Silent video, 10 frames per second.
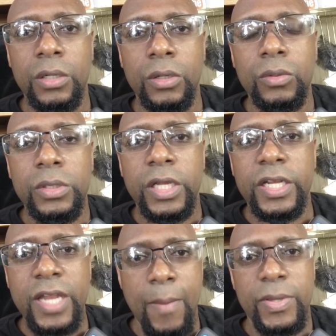You know,
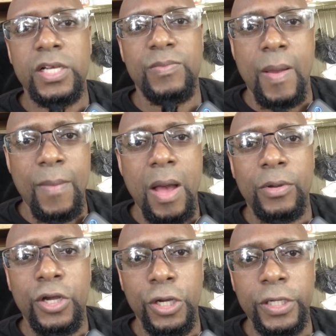and not because my
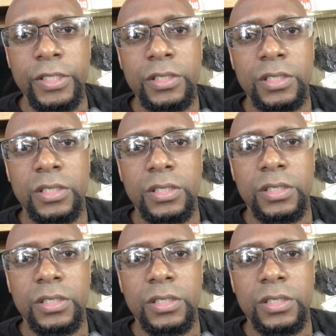mom couldn't.